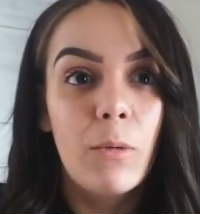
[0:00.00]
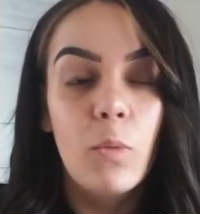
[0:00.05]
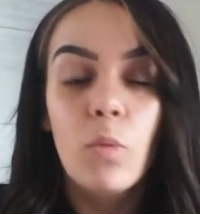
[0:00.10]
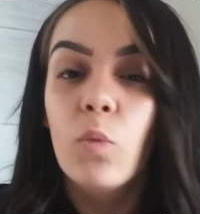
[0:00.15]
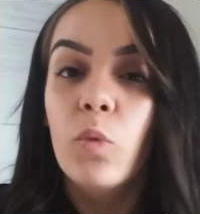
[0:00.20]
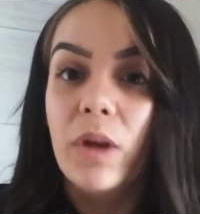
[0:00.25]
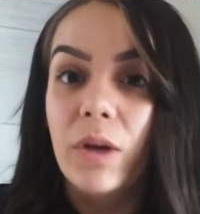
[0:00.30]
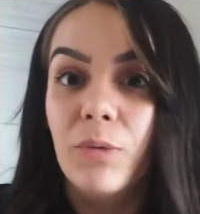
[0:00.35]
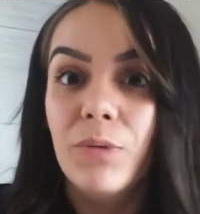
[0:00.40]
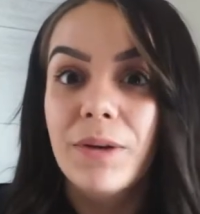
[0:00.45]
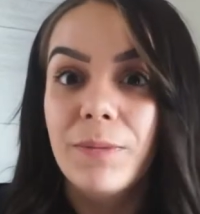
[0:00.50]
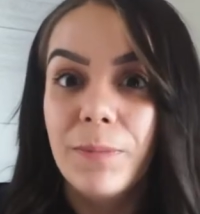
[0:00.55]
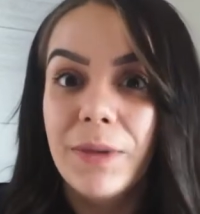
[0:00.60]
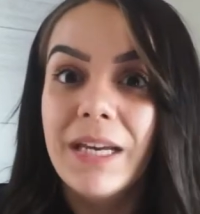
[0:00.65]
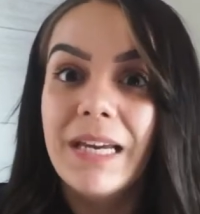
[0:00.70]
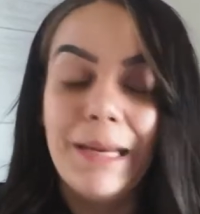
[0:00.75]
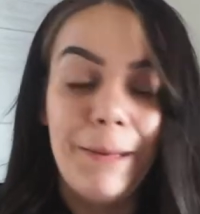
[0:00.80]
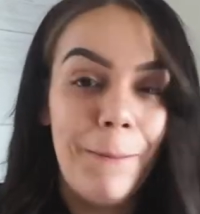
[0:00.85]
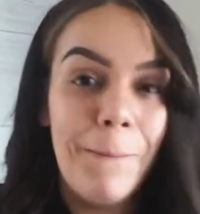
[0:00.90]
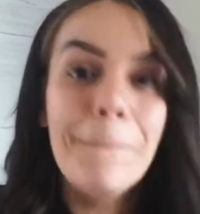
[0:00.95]
we would
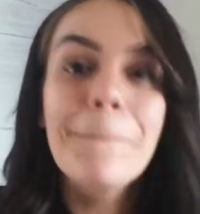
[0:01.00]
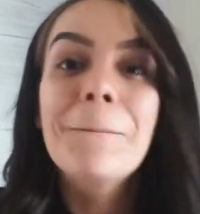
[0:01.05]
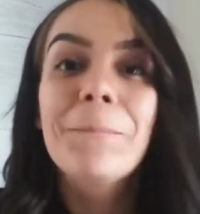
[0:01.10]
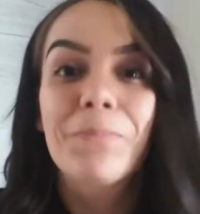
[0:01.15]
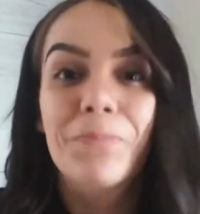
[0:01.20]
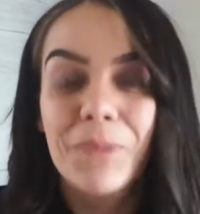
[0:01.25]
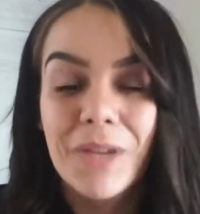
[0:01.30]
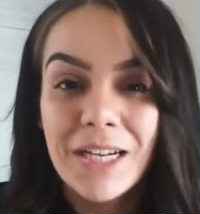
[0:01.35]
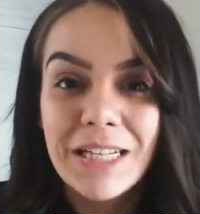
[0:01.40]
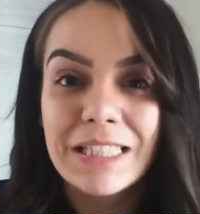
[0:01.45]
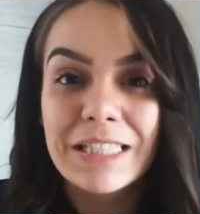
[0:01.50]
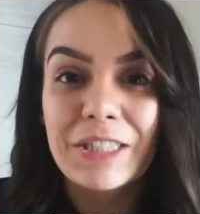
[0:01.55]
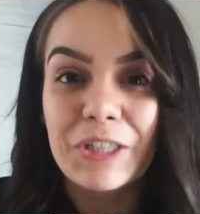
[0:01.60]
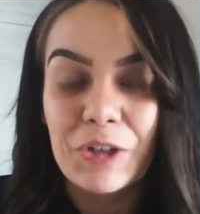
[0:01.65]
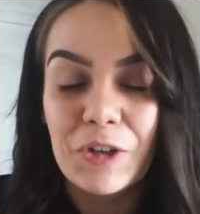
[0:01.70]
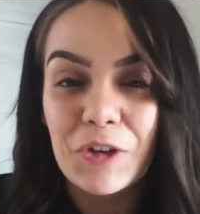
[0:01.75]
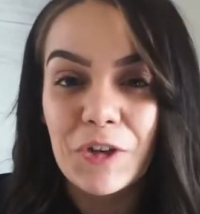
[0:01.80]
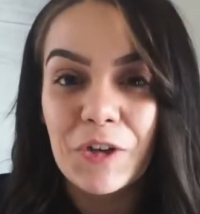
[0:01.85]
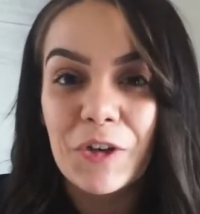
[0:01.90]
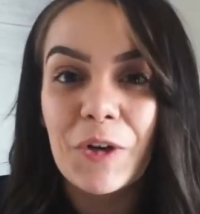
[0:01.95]
be
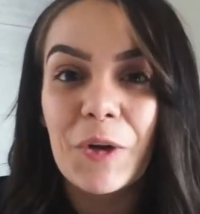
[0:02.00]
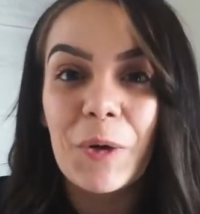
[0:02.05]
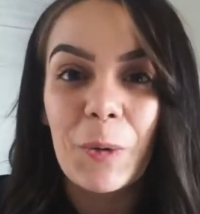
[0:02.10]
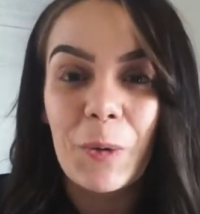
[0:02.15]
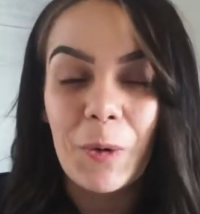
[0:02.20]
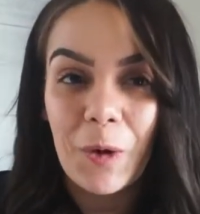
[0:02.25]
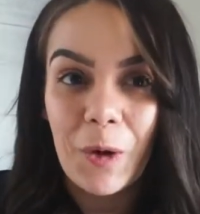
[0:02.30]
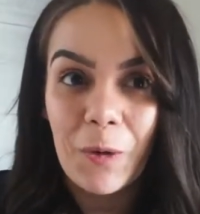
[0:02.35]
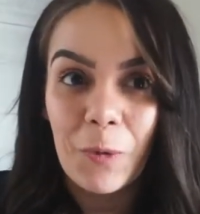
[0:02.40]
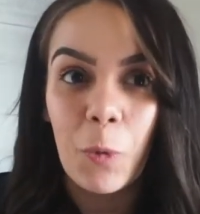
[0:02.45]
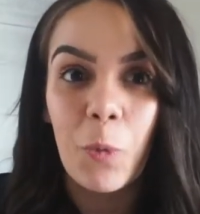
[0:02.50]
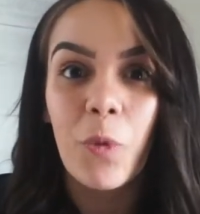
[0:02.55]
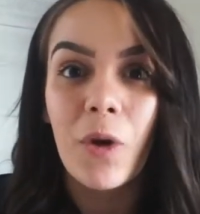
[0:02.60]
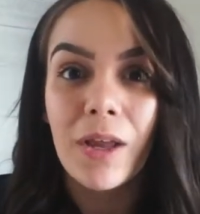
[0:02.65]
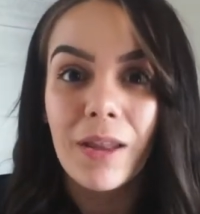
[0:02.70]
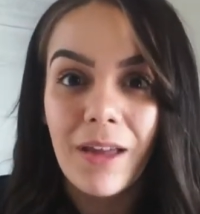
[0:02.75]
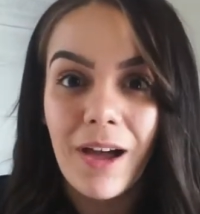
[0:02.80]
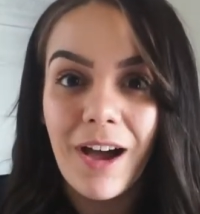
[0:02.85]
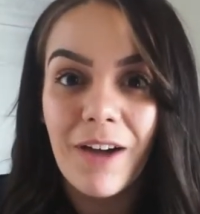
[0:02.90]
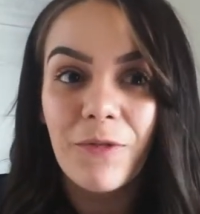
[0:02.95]
considered
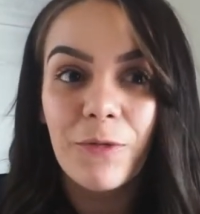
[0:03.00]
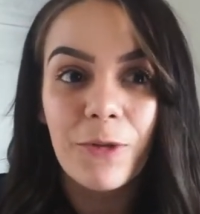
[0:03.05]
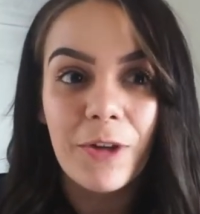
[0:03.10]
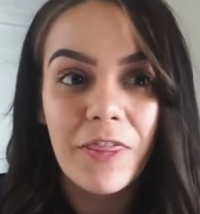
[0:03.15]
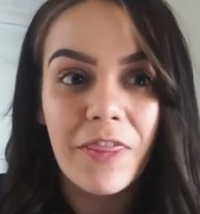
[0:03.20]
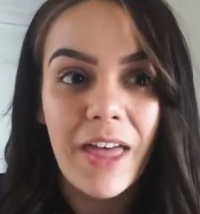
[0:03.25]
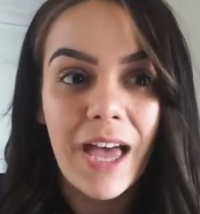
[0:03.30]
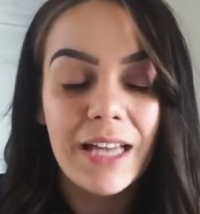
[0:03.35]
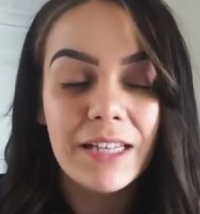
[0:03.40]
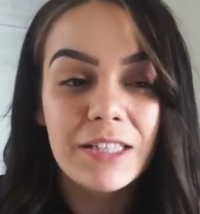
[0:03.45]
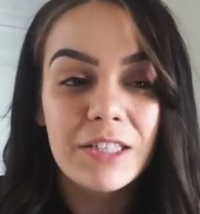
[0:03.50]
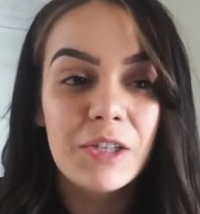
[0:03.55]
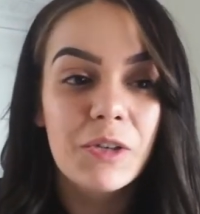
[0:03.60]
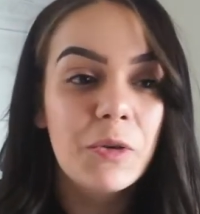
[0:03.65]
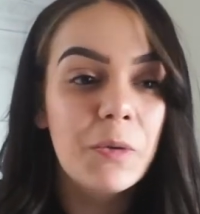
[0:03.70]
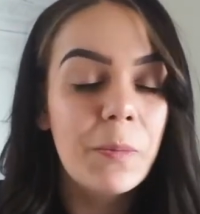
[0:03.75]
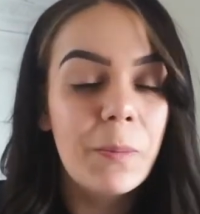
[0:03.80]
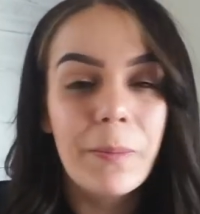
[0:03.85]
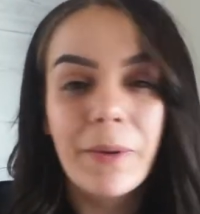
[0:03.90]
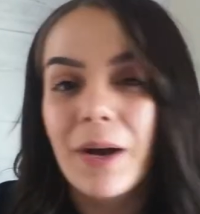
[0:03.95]
well off with that too,
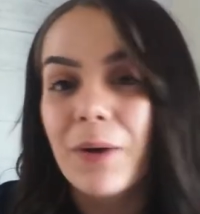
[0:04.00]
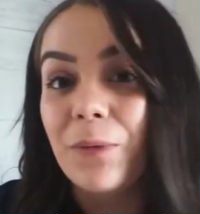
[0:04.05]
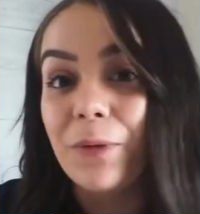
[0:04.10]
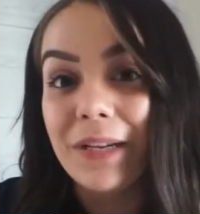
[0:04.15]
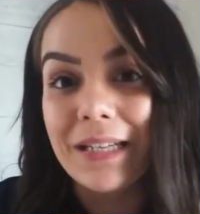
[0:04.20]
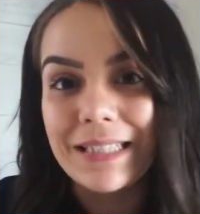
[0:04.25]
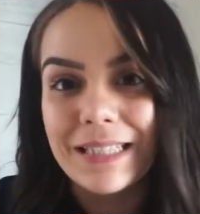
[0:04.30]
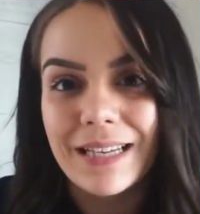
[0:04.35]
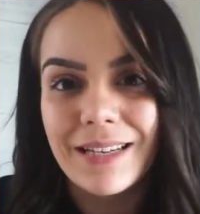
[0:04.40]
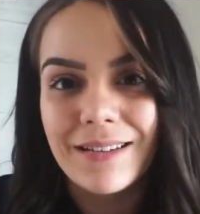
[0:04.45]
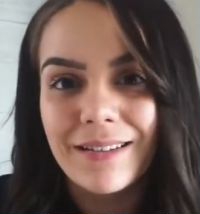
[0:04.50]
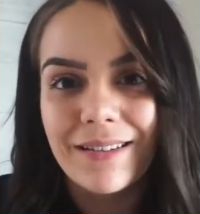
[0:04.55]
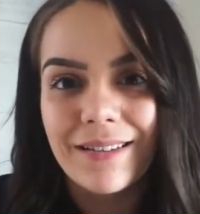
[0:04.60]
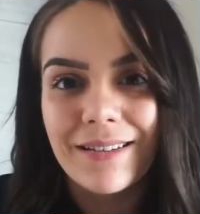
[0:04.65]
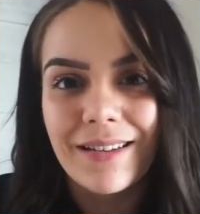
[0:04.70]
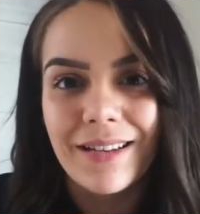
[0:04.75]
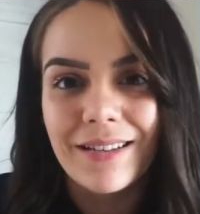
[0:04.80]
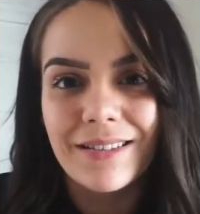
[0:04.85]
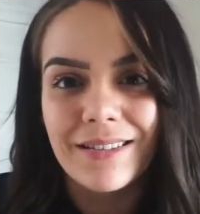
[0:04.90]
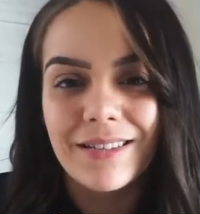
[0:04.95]
but we did,
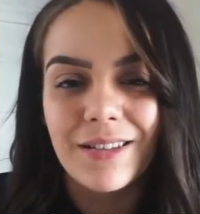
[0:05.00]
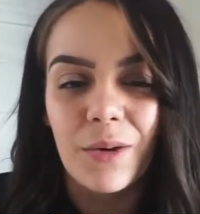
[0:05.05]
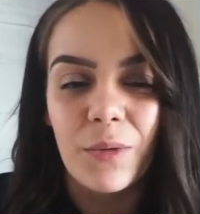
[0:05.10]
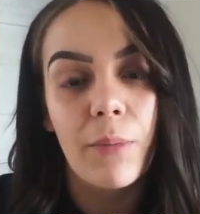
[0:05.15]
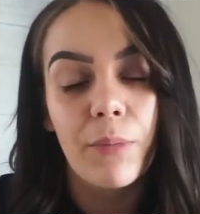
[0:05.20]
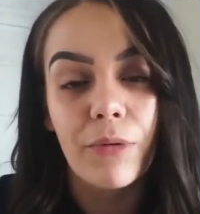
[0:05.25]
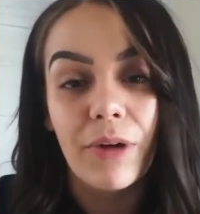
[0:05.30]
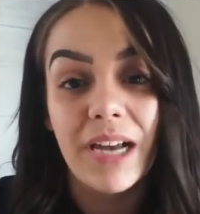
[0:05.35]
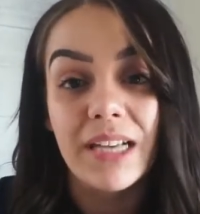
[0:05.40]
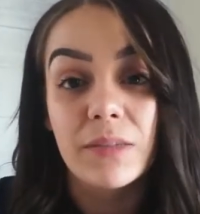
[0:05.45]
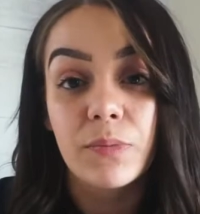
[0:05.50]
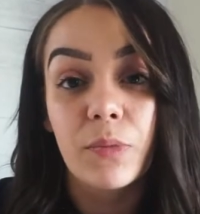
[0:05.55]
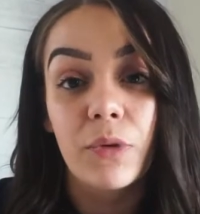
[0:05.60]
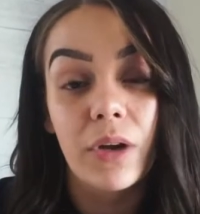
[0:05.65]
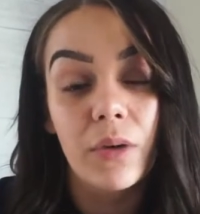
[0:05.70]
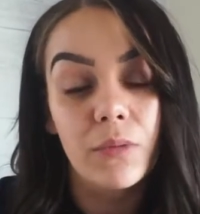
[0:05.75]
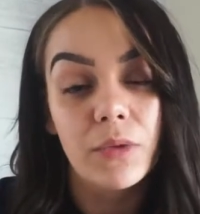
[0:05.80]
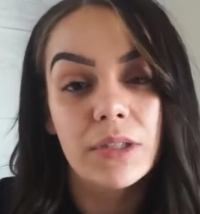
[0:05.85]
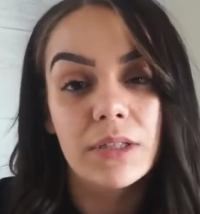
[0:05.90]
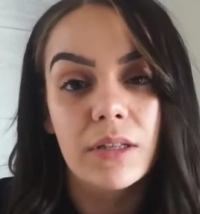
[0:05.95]
and so the price
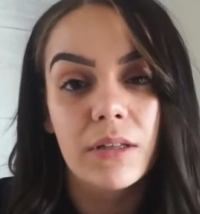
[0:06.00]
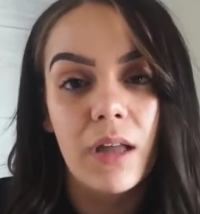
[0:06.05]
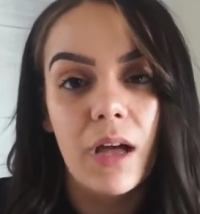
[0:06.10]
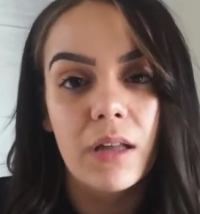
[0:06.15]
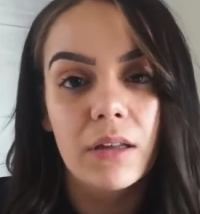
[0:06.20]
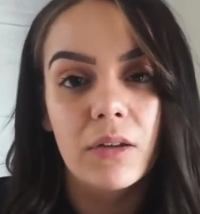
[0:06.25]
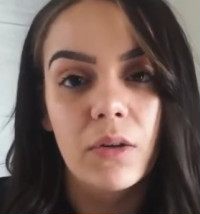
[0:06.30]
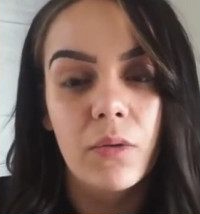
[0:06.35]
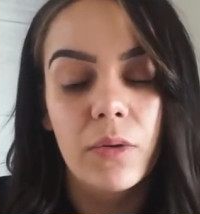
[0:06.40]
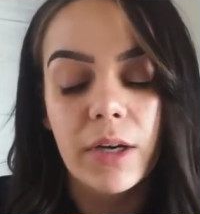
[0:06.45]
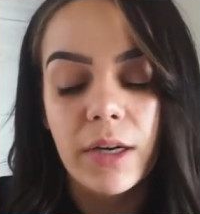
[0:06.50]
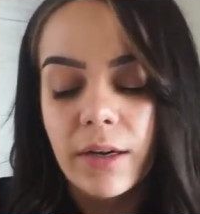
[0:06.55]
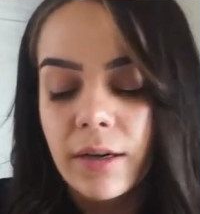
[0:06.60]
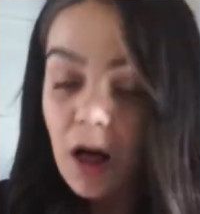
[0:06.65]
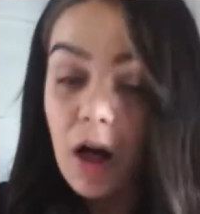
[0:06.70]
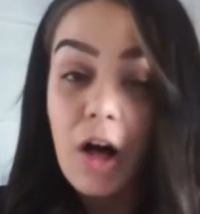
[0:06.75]
point was a lot lower.